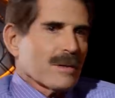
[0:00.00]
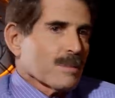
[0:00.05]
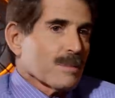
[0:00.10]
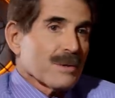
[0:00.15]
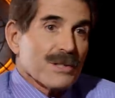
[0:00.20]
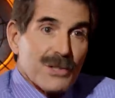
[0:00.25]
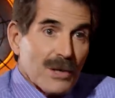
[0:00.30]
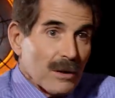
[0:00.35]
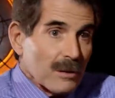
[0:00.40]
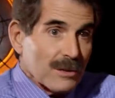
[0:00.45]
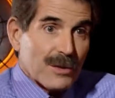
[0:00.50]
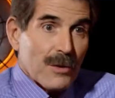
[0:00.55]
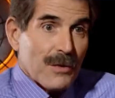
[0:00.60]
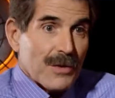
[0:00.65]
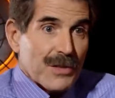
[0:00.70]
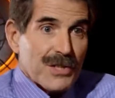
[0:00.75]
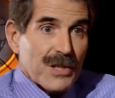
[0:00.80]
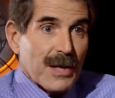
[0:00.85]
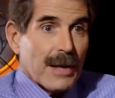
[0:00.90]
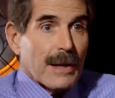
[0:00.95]
The results are
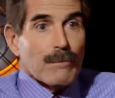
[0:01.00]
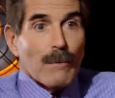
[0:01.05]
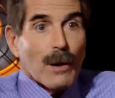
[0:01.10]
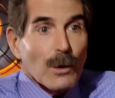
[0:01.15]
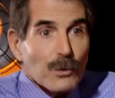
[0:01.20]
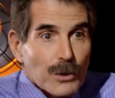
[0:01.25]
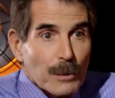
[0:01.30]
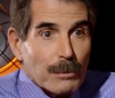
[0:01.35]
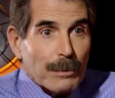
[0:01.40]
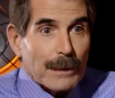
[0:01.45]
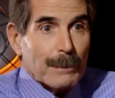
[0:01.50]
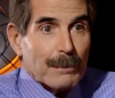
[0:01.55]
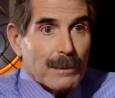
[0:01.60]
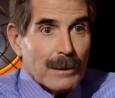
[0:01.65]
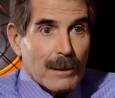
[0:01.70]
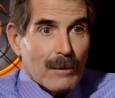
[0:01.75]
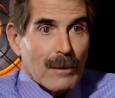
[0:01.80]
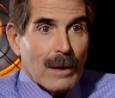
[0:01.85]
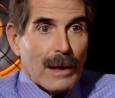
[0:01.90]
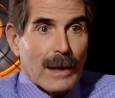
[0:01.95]
the same. Most people are